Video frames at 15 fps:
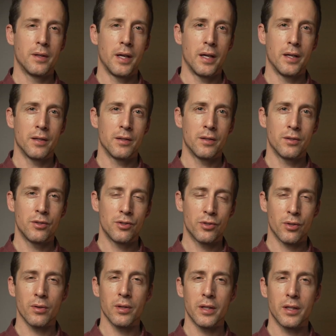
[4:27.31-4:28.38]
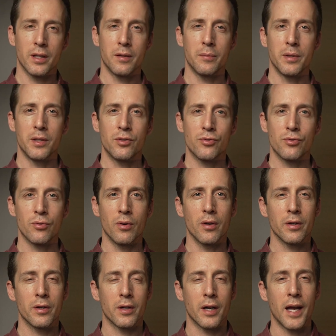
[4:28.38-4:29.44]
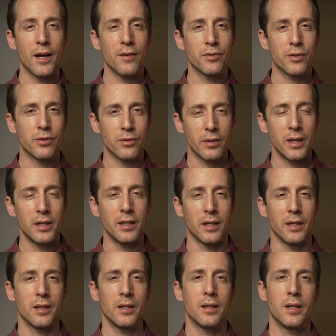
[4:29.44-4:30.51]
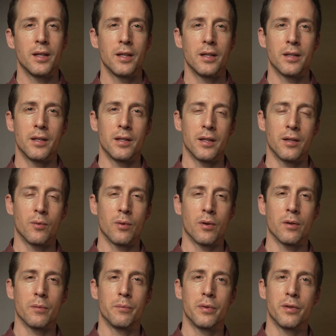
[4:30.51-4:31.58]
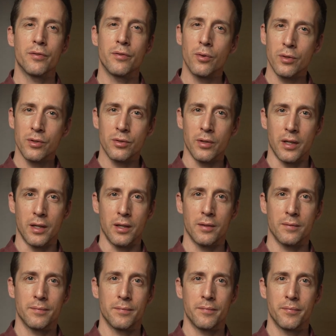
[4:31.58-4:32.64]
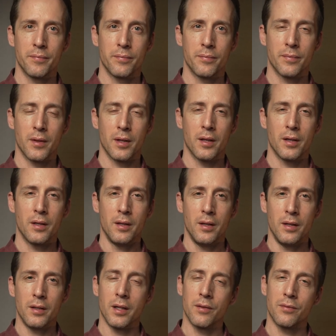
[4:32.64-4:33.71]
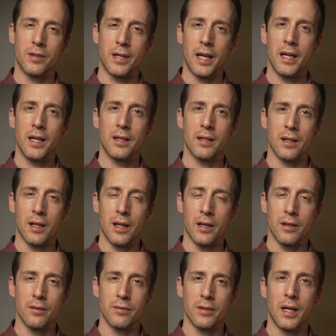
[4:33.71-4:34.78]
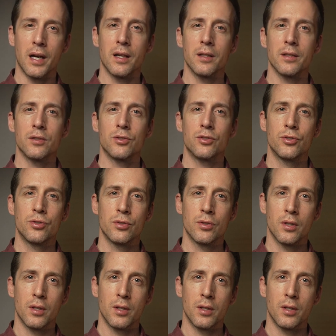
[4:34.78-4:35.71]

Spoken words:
And surely they'd be stronger after training than they were before training. And they have gained a lot of knowledge,